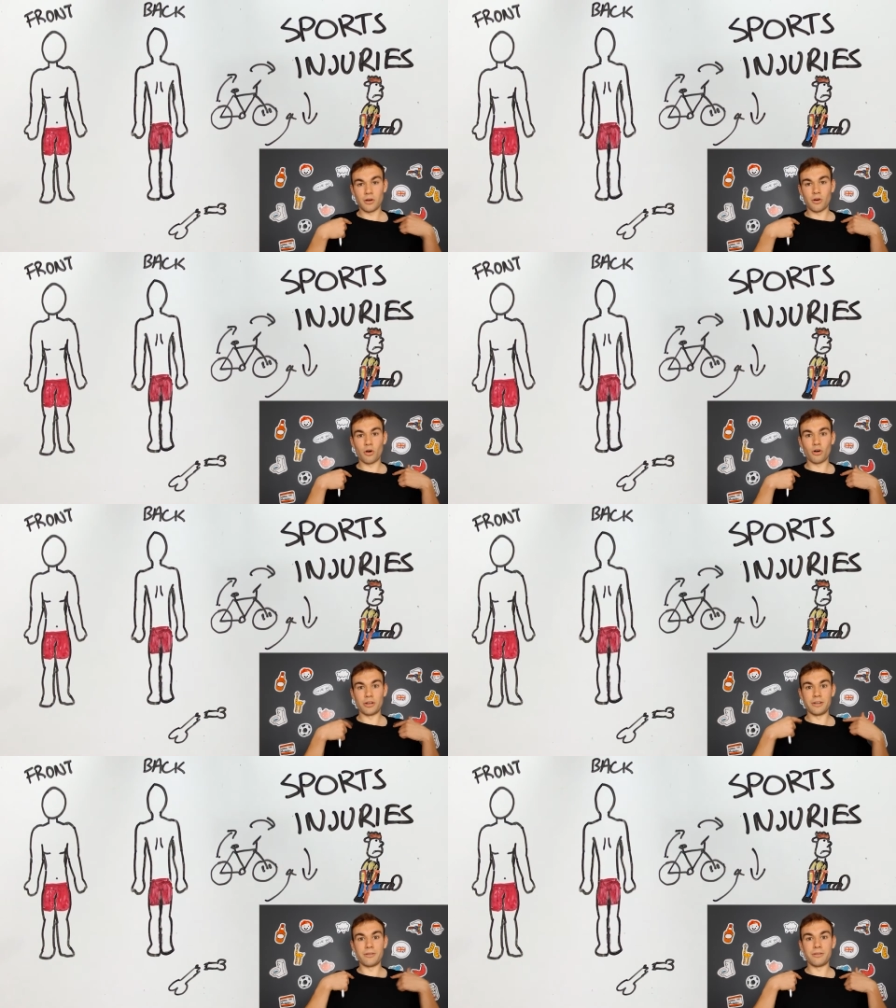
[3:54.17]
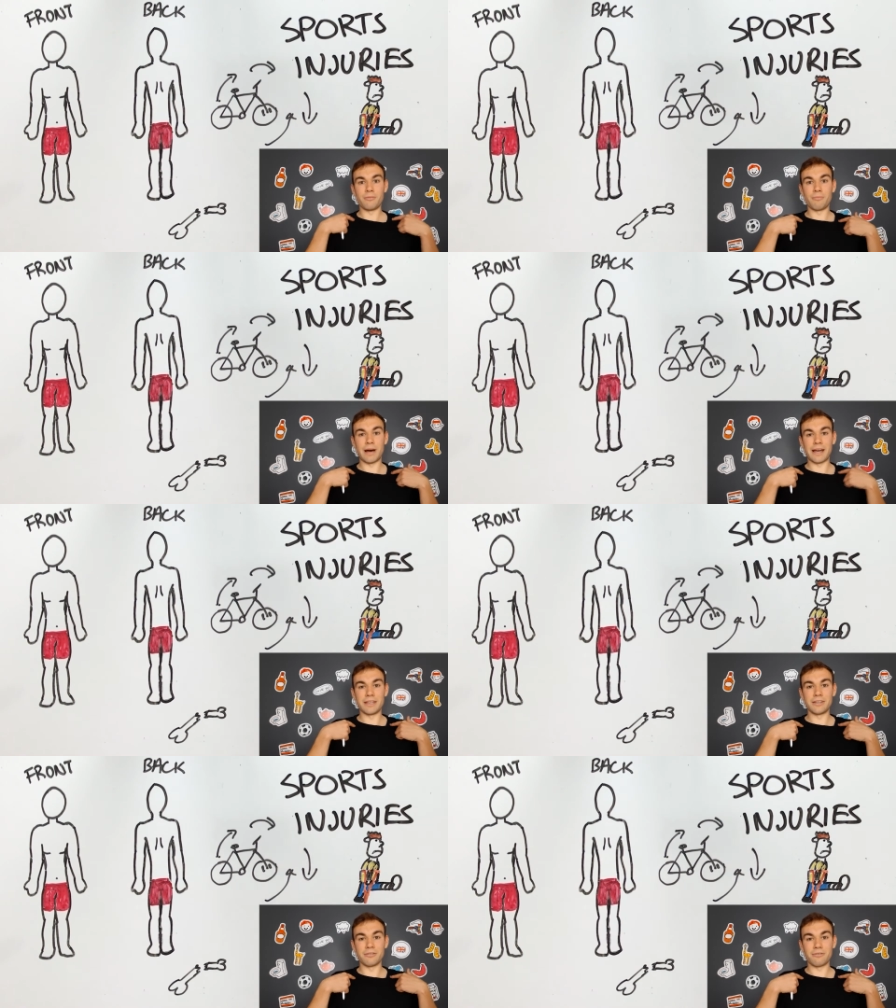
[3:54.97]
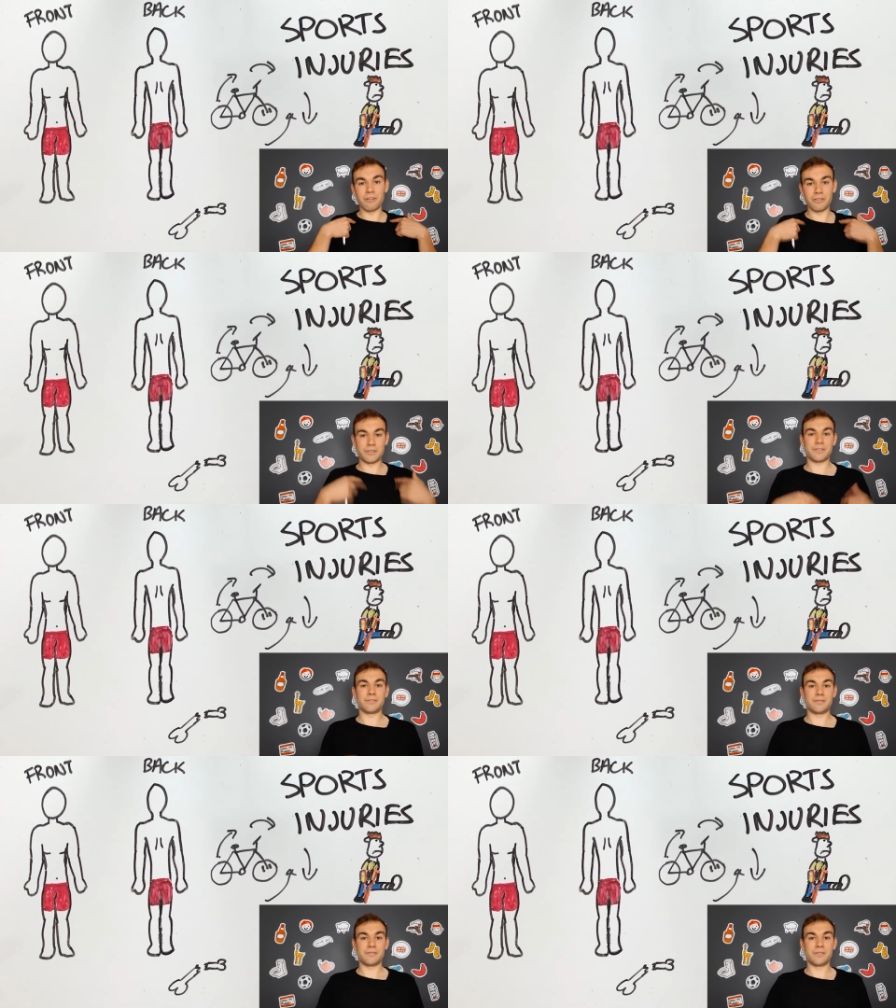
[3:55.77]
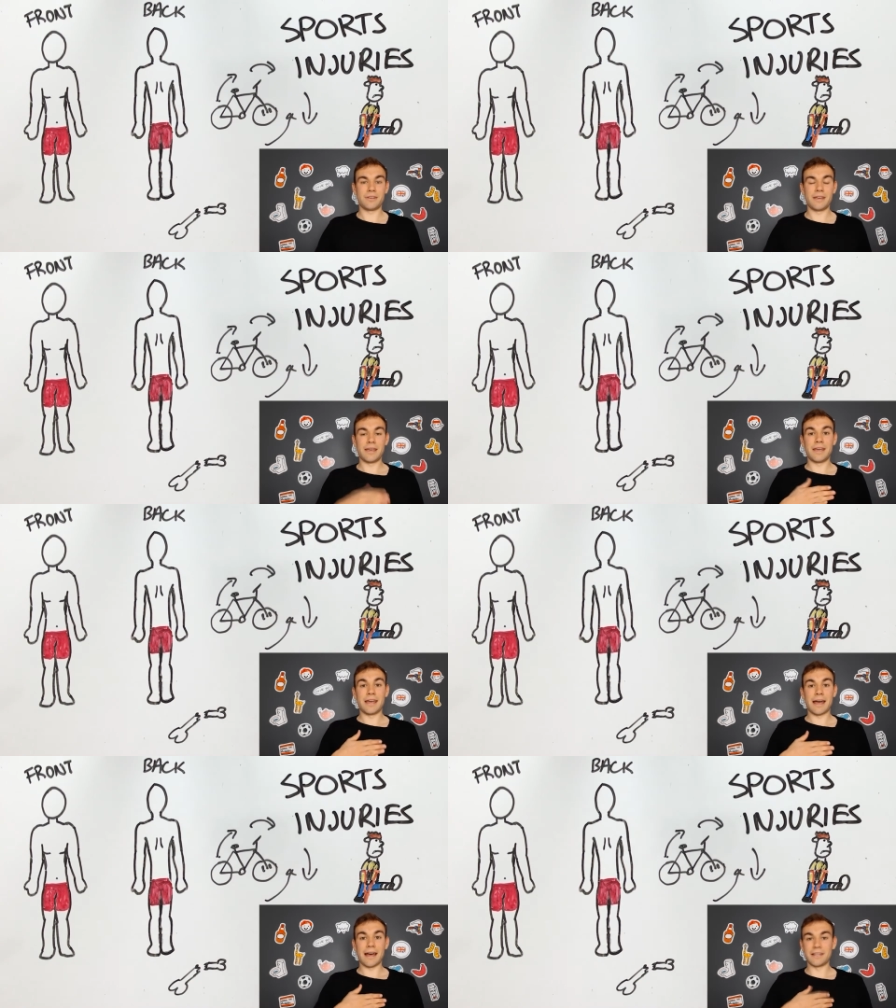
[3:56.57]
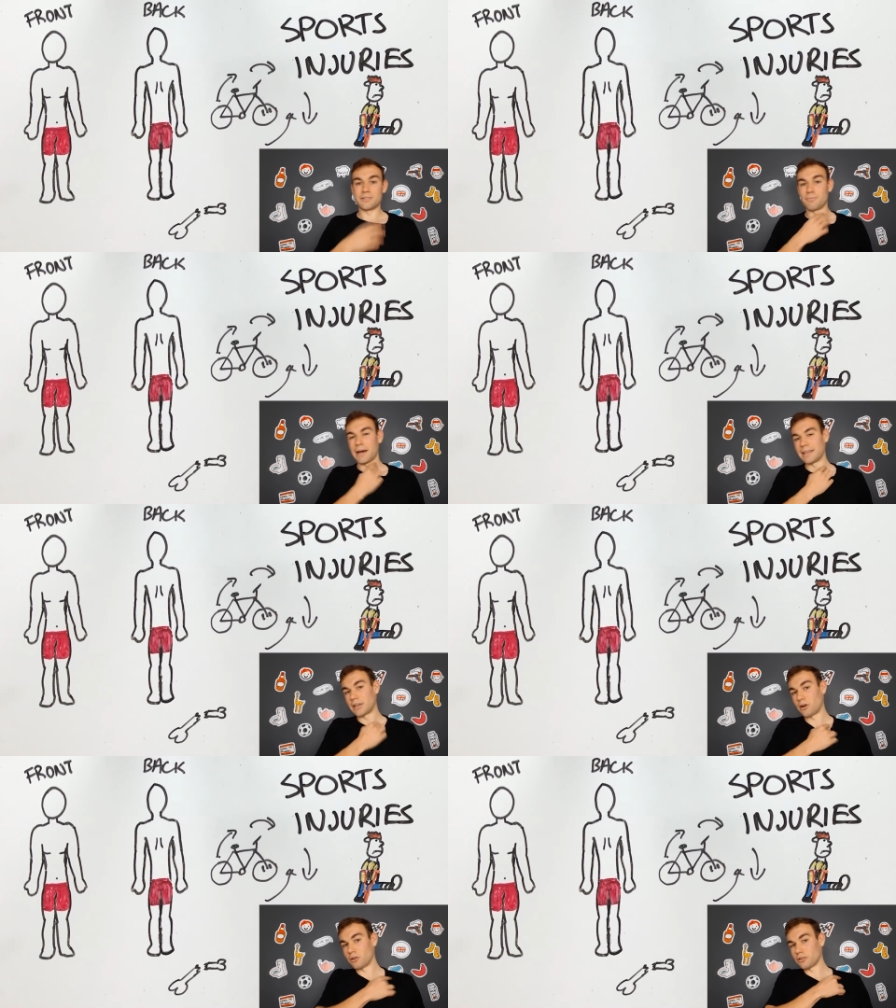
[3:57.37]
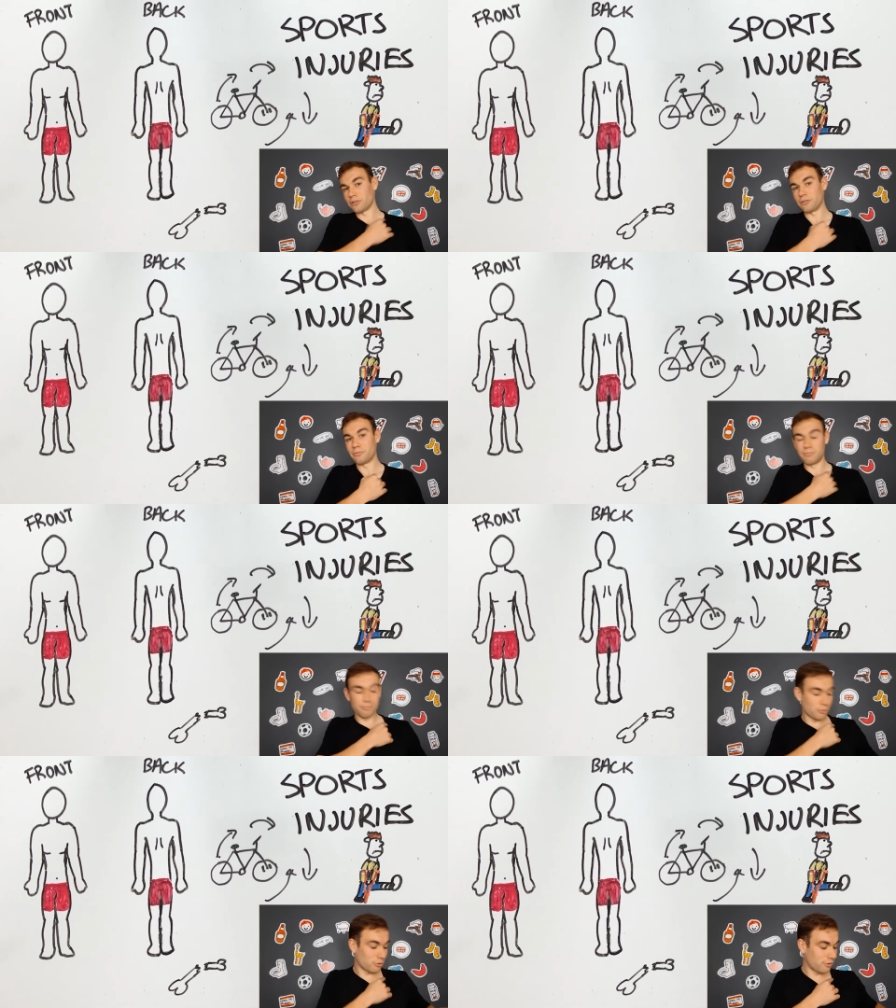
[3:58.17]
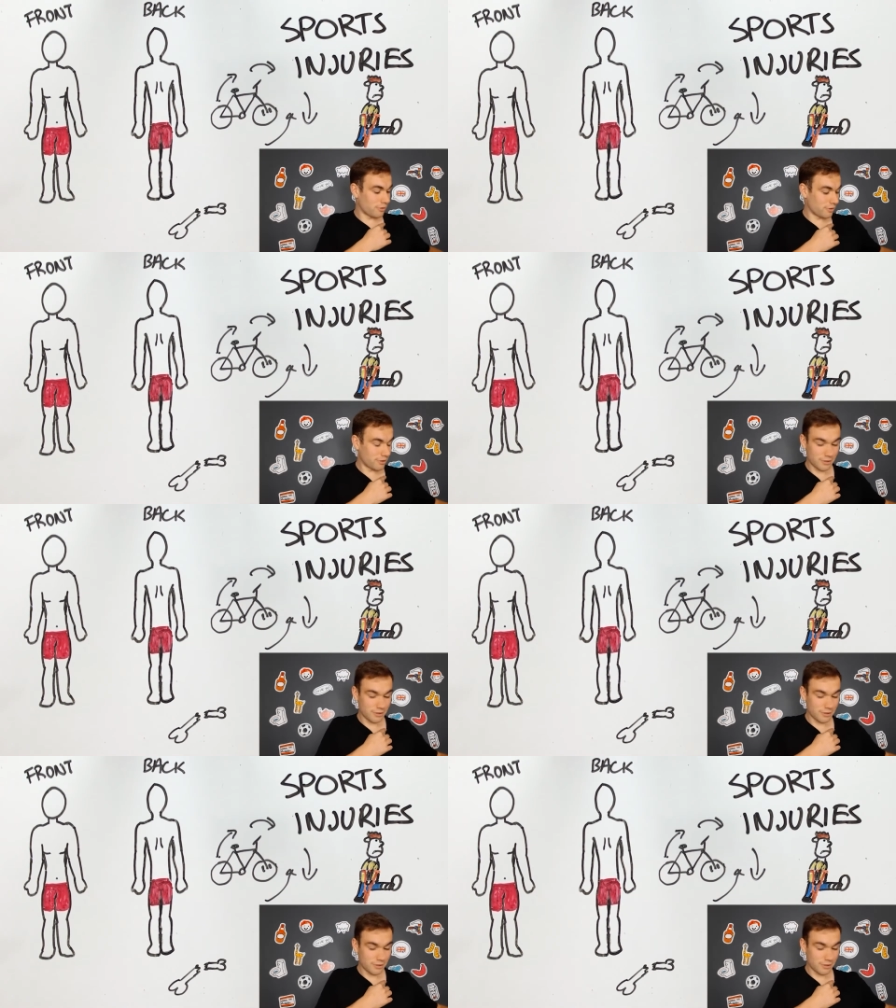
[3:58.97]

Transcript: on my front and my collar bone